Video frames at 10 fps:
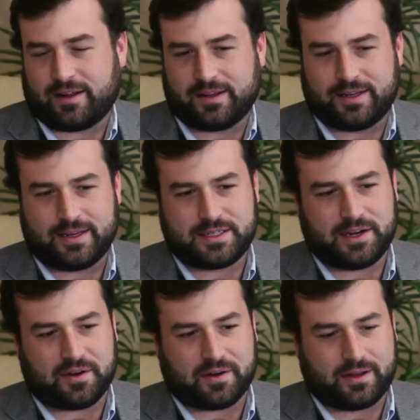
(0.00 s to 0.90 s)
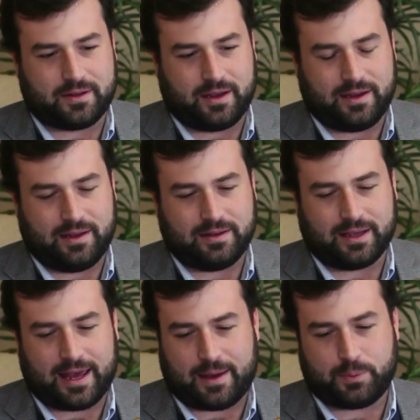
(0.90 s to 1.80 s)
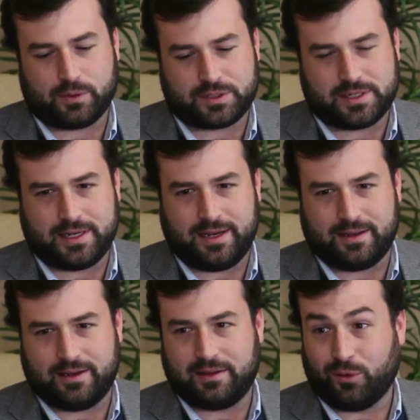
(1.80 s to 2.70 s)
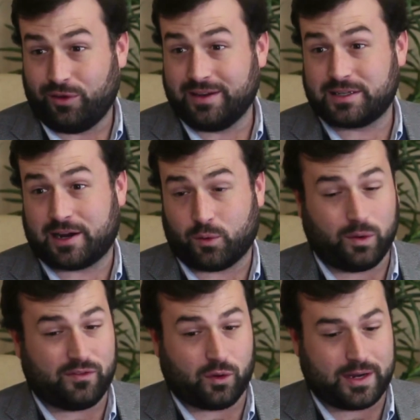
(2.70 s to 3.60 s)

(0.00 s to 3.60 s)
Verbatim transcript: holidays here in, in the capital city and in the entire river